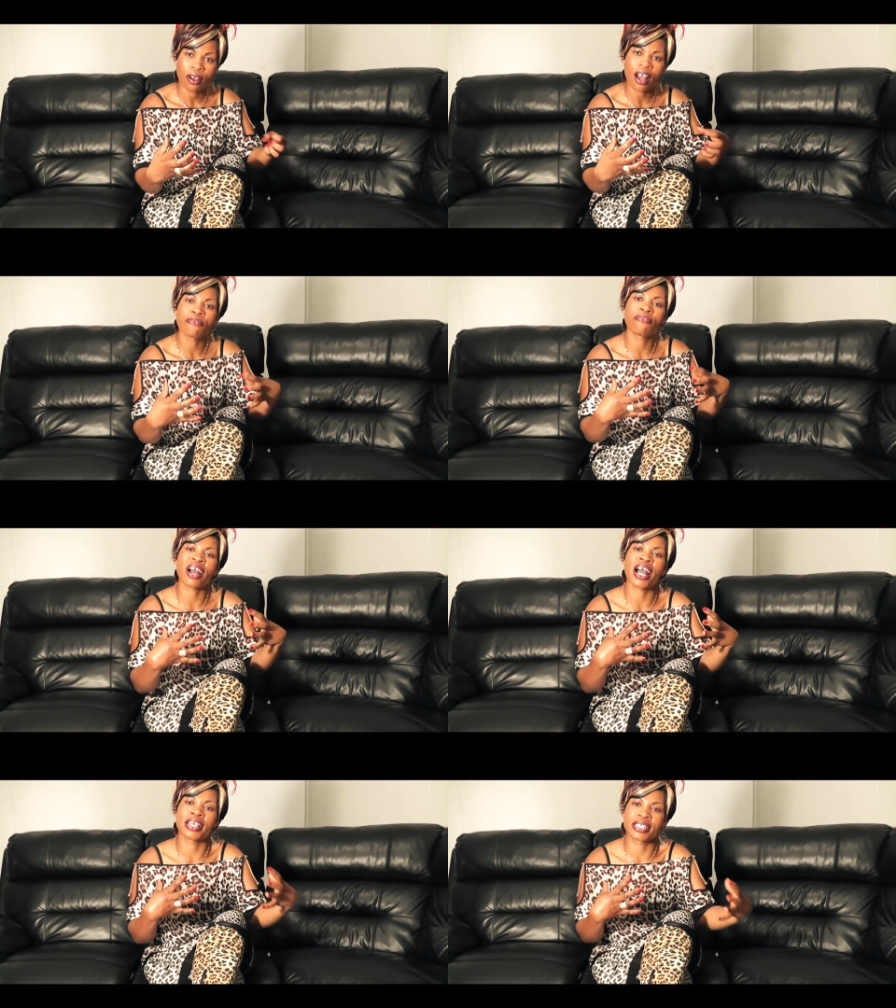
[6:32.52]
a
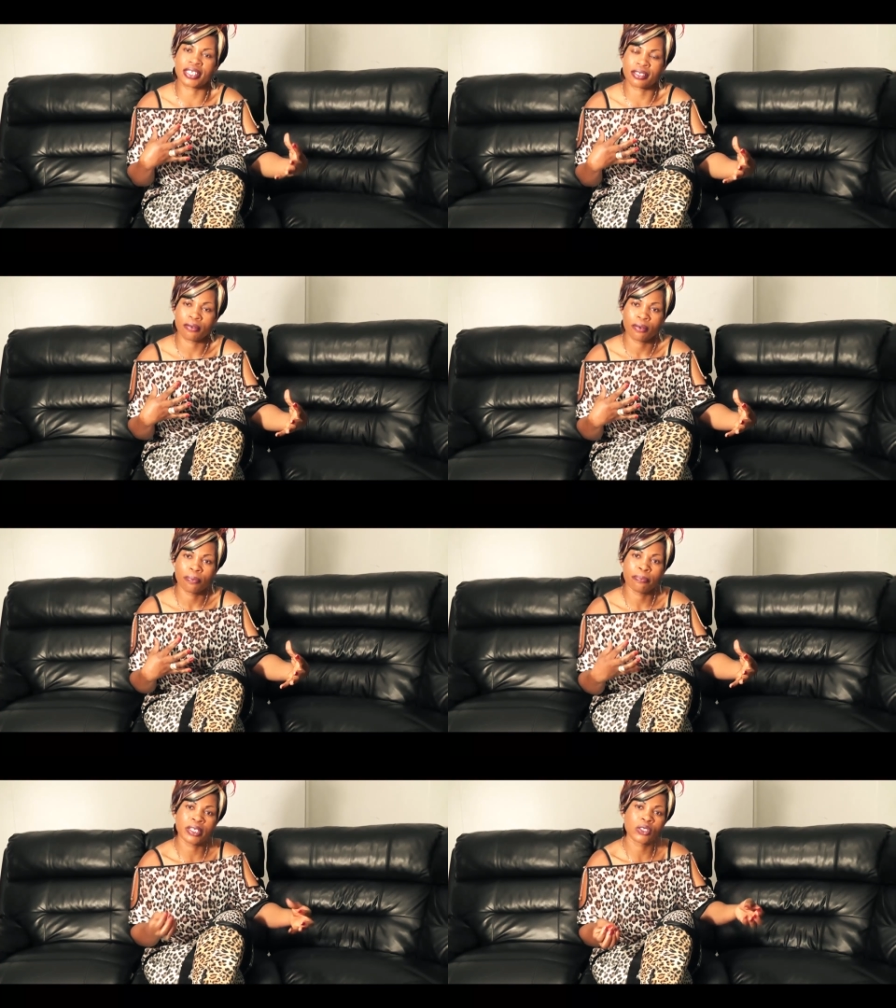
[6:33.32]
fight
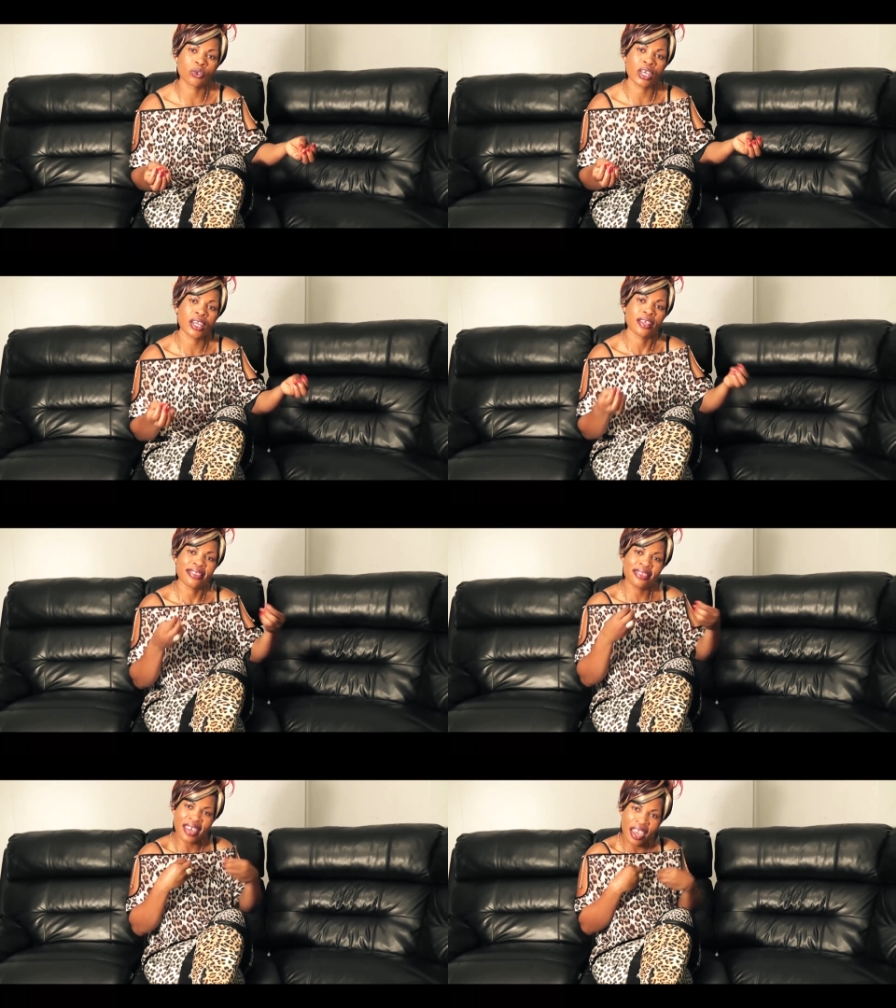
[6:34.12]
between
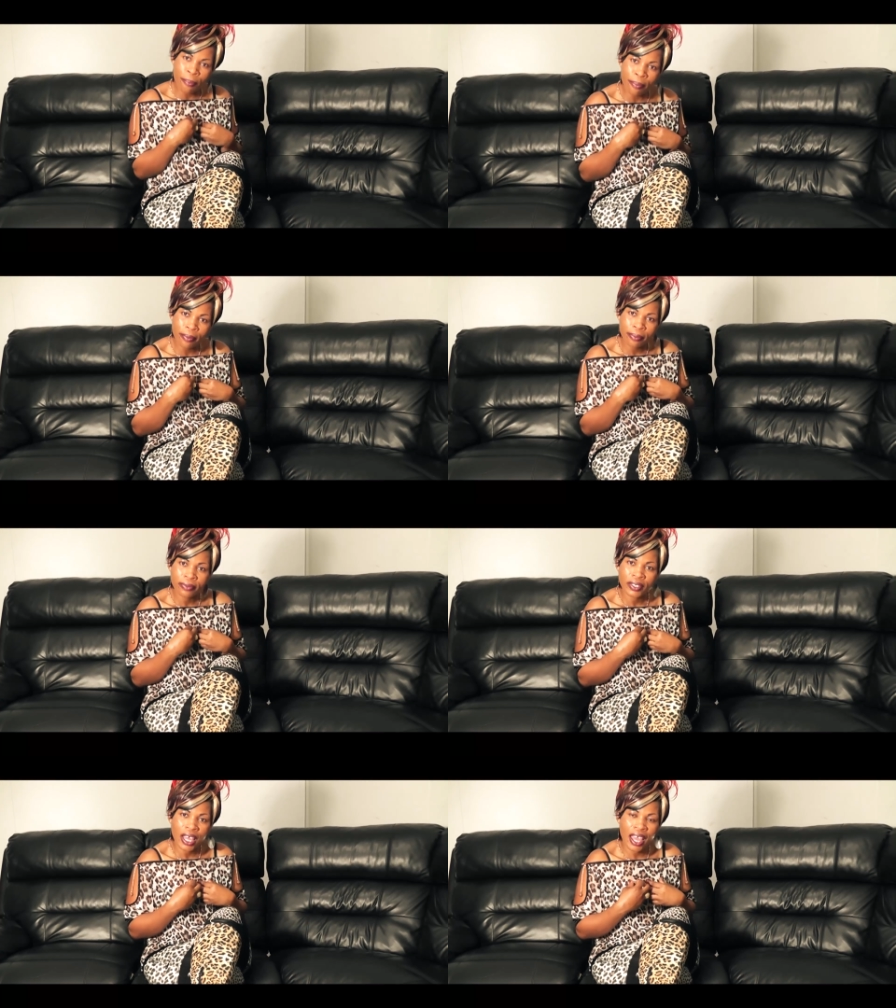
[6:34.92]
them
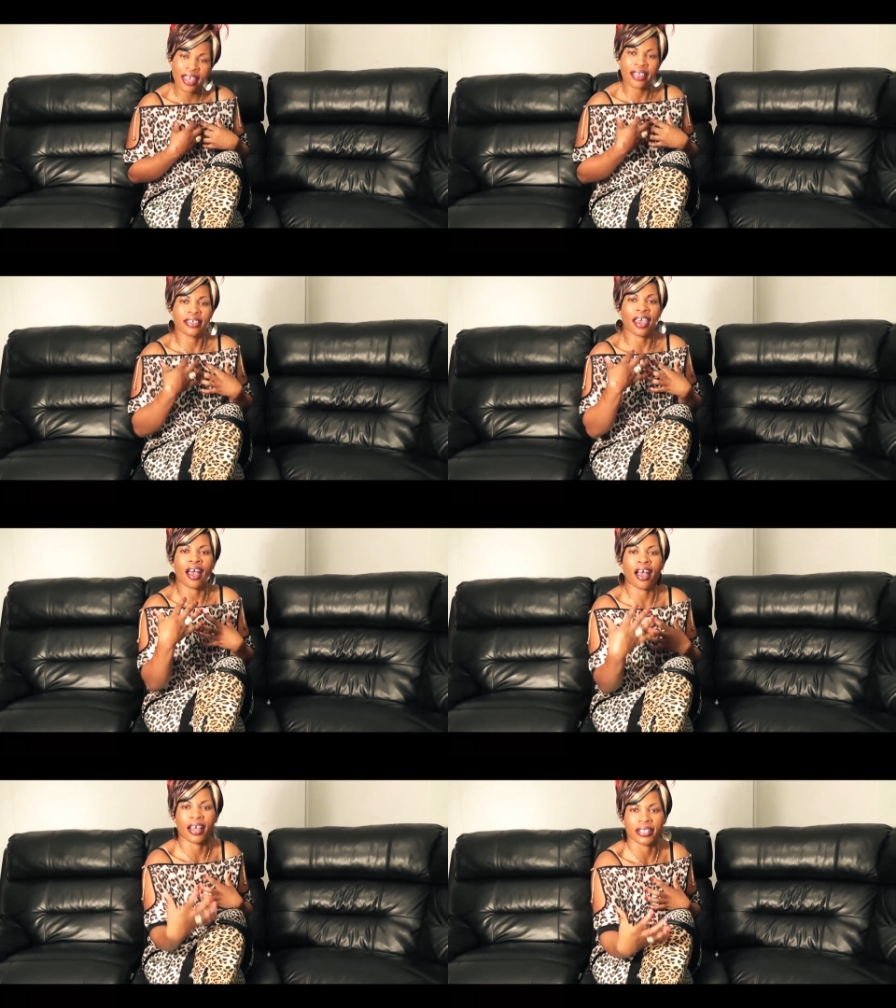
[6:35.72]
and their
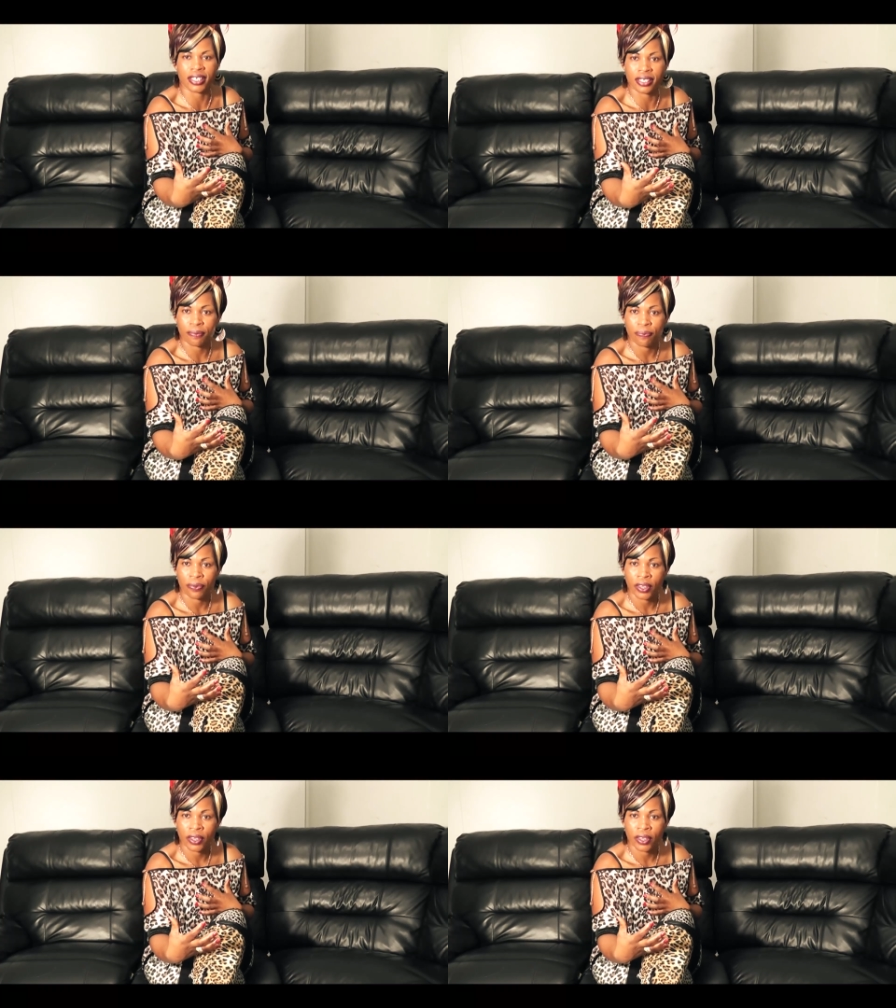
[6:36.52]
hearts,